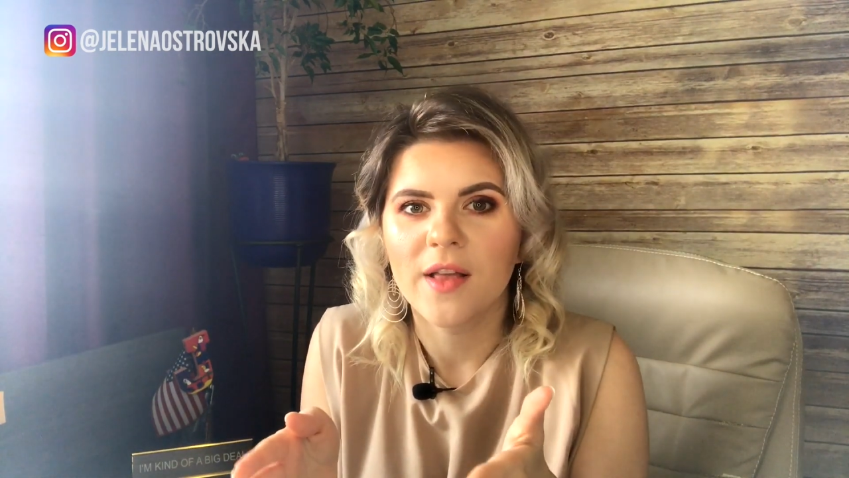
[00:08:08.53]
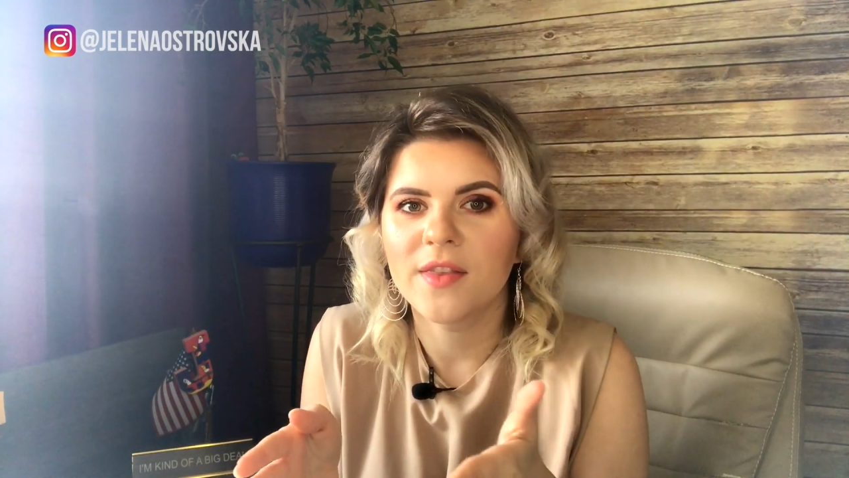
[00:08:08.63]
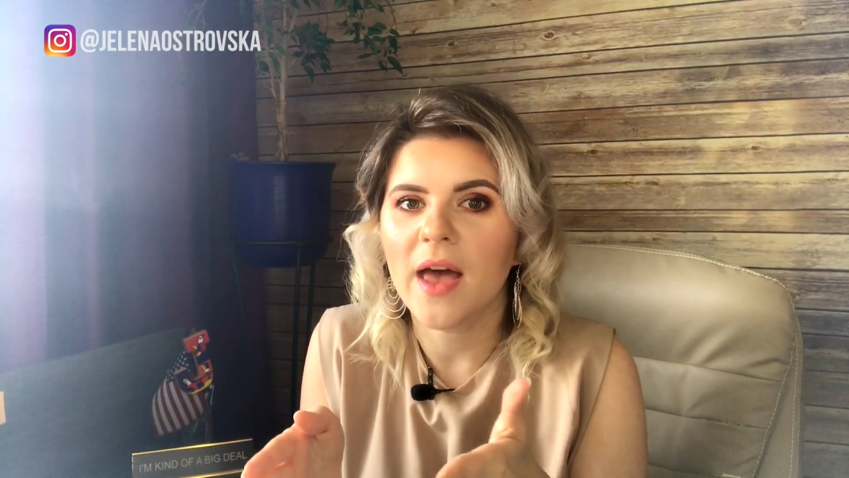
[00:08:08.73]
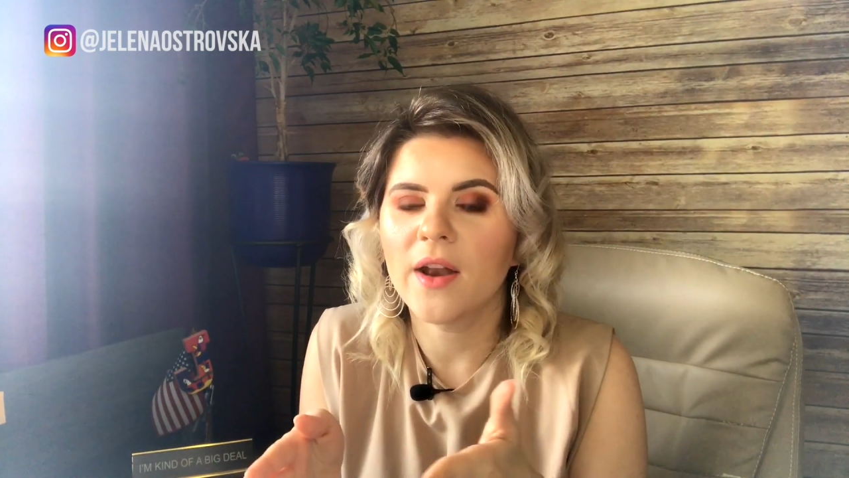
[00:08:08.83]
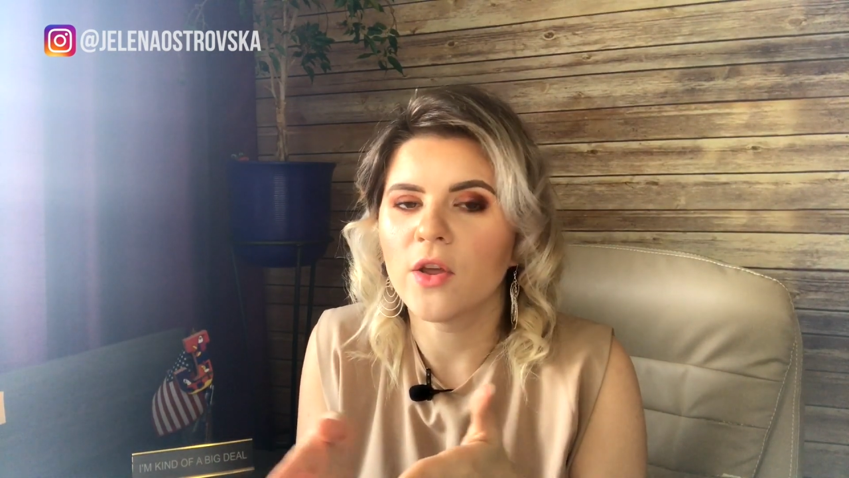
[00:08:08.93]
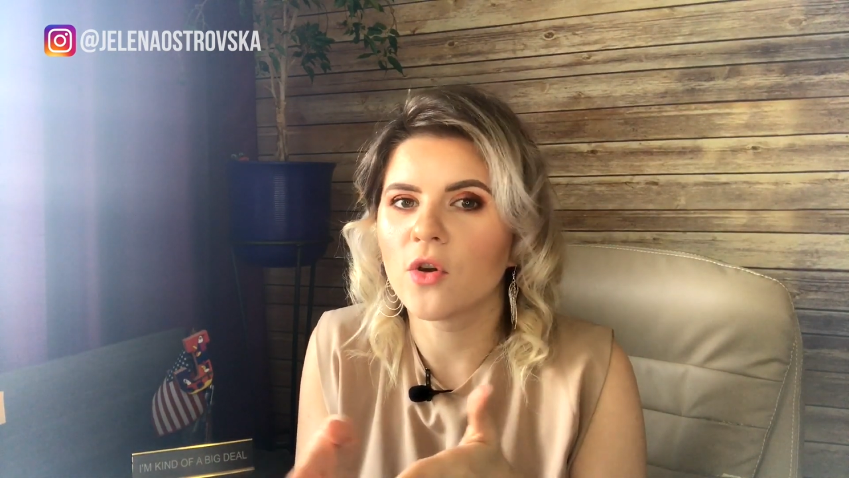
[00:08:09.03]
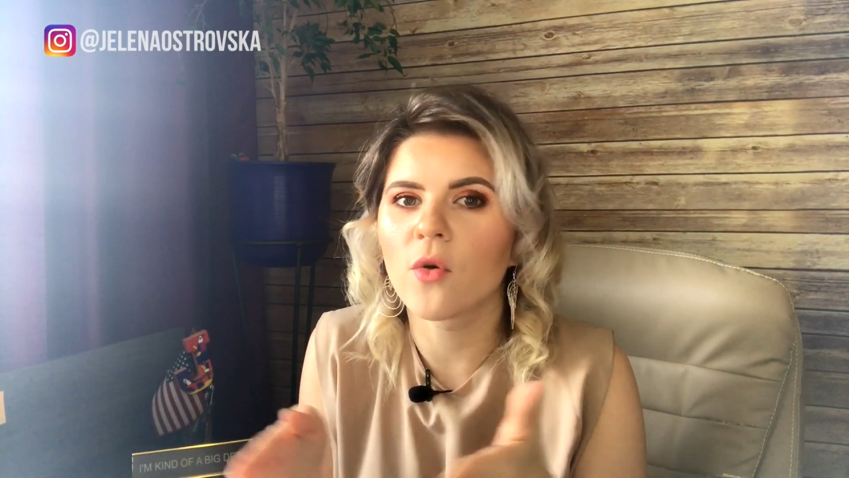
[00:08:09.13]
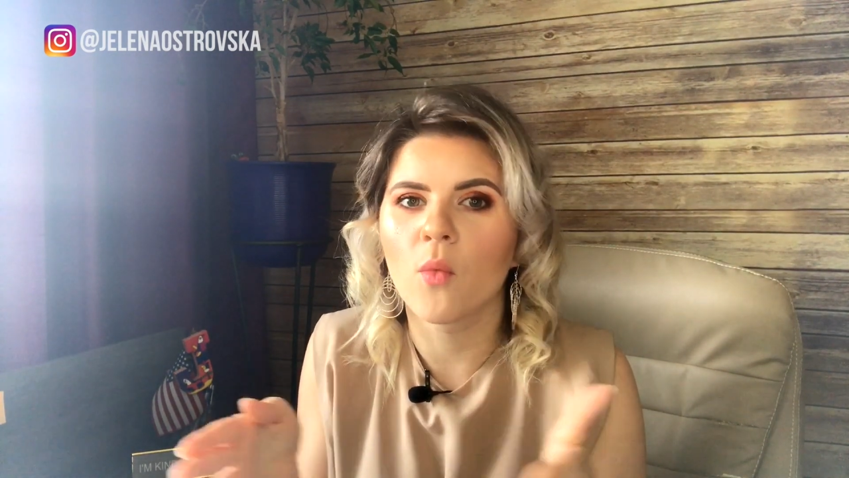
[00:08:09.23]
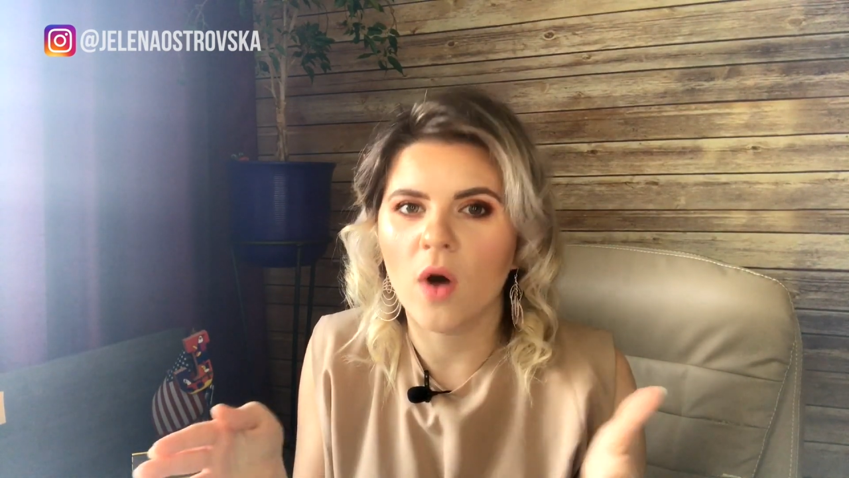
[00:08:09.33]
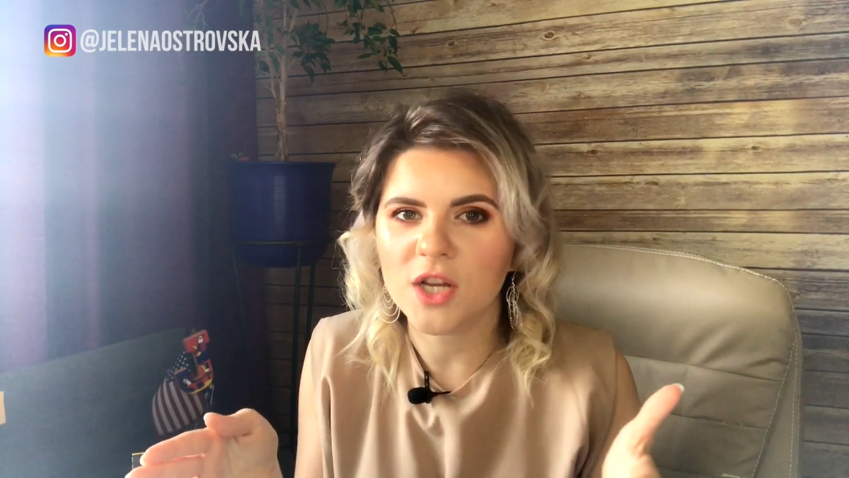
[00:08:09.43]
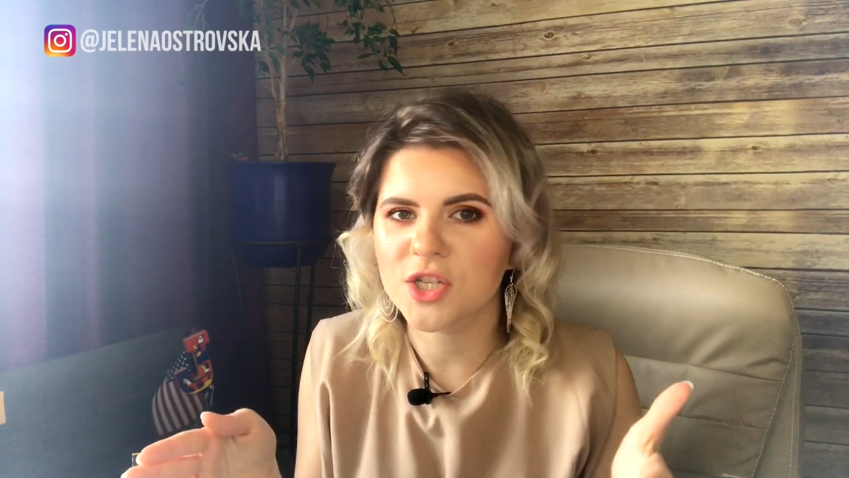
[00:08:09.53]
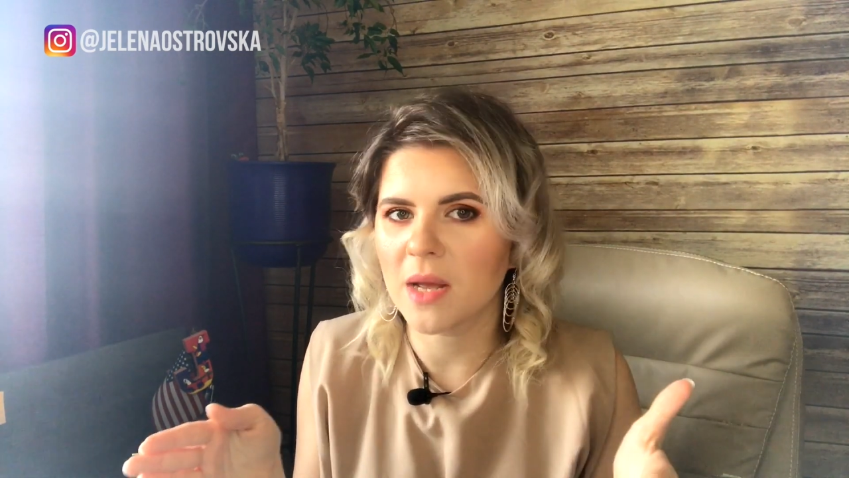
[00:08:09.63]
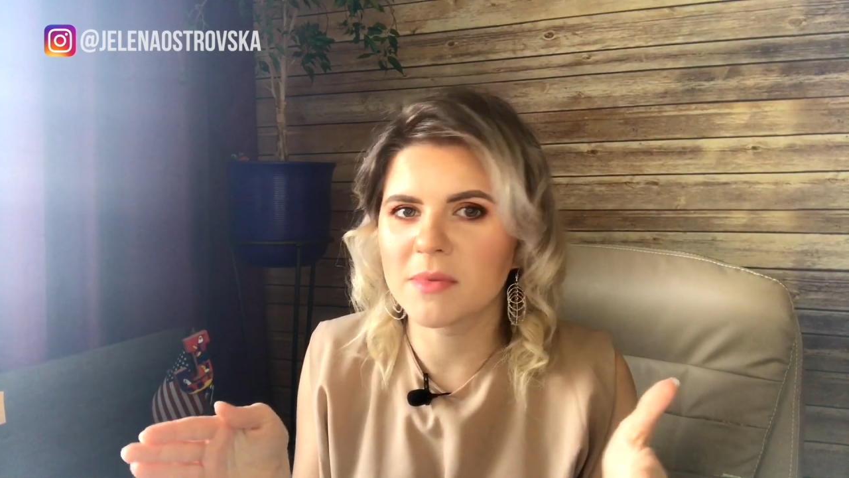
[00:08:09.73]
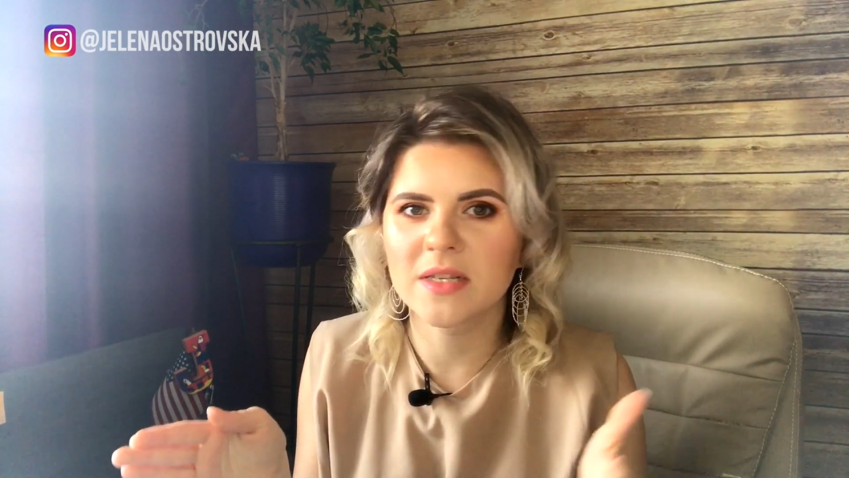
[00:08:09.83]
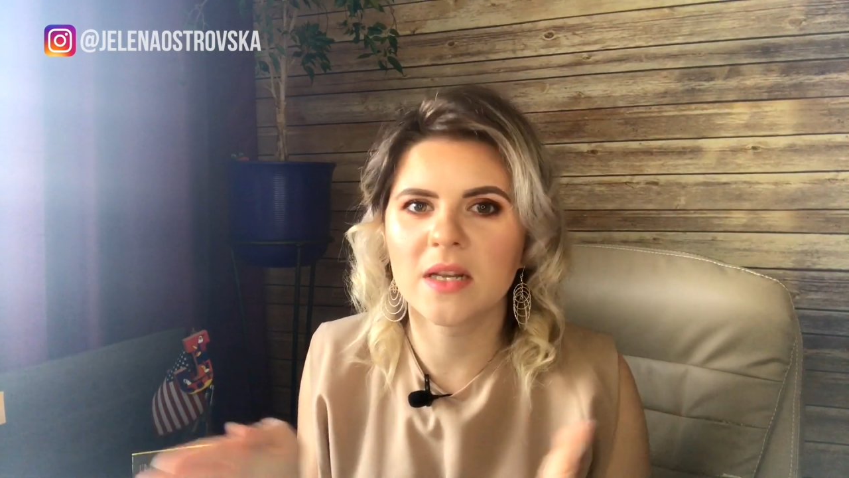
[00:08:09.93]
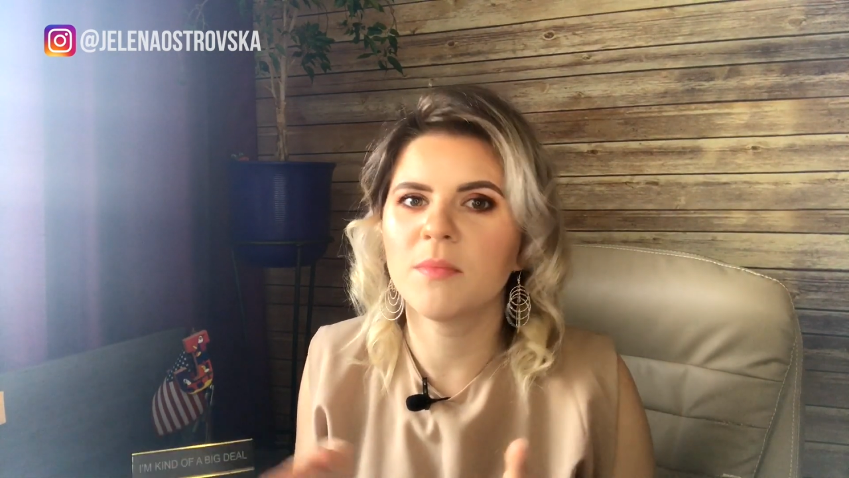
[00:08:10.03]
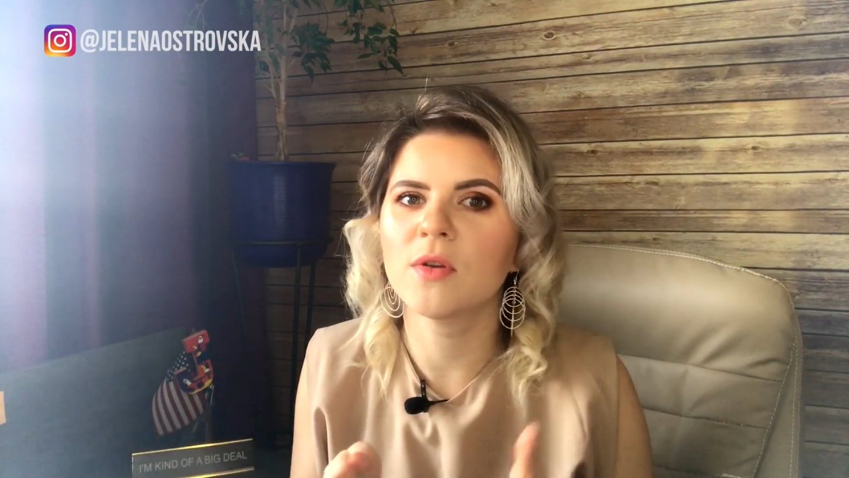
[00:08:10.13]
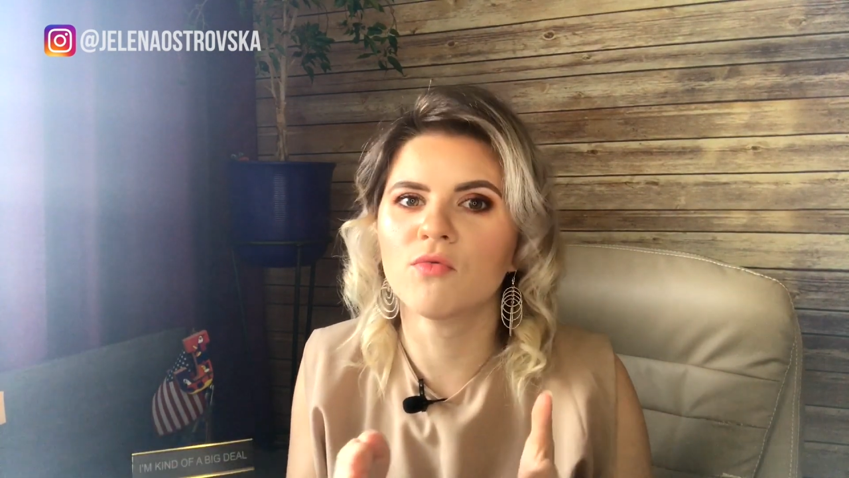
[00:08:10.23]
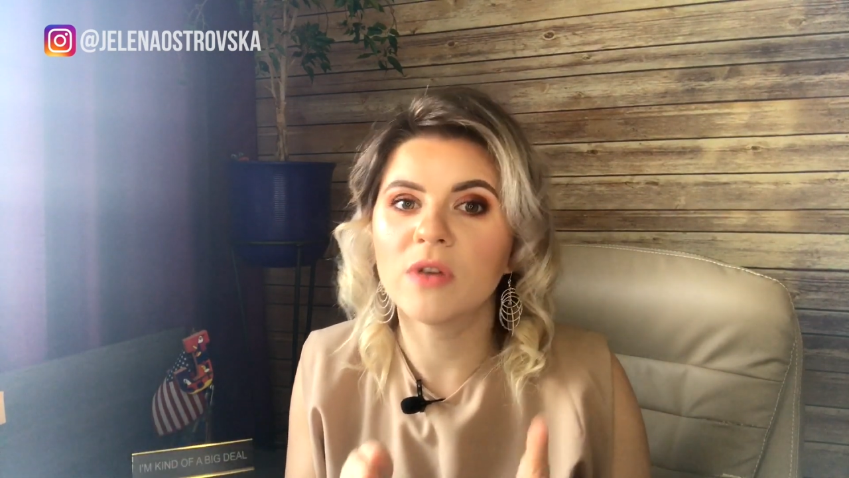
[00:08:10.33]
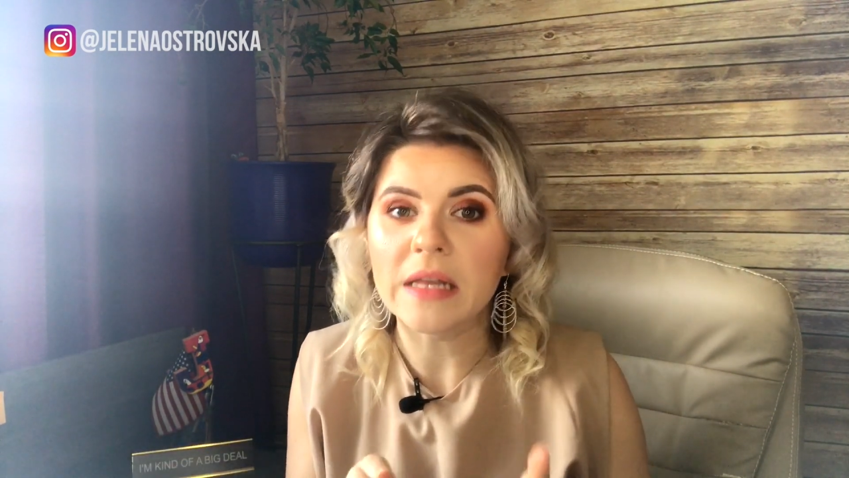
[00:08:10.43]
then your watch time is going to
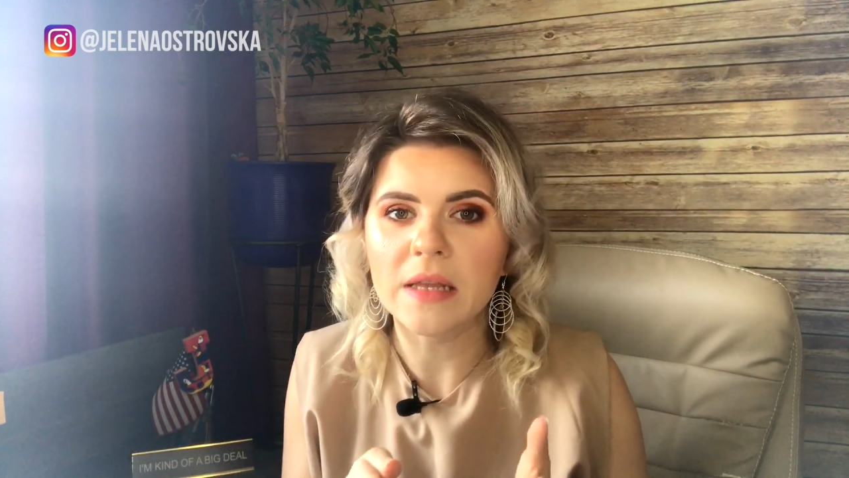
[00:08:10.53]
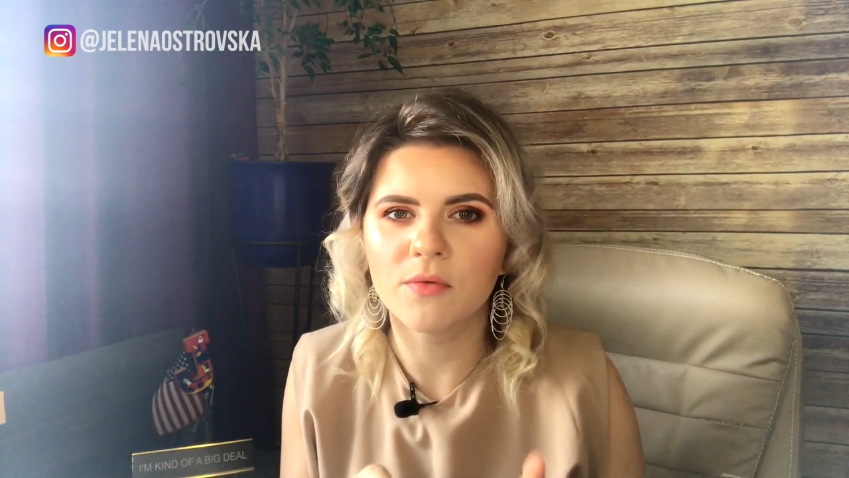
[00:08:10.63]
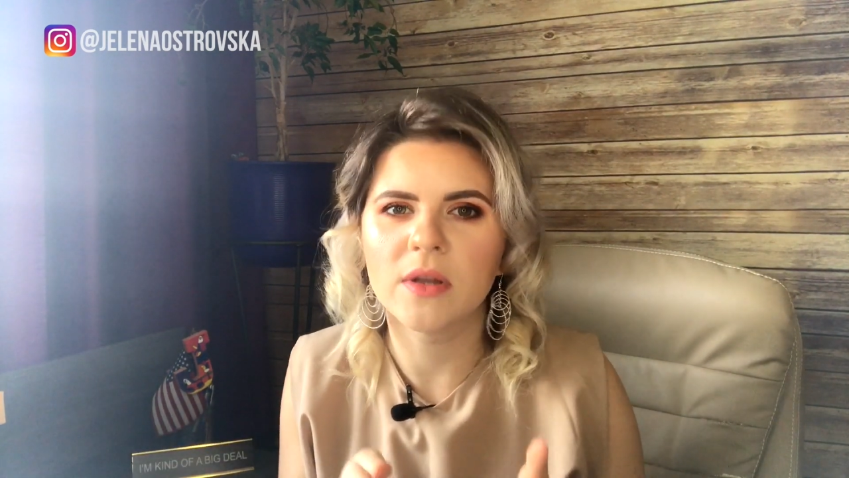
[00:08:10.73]
be really,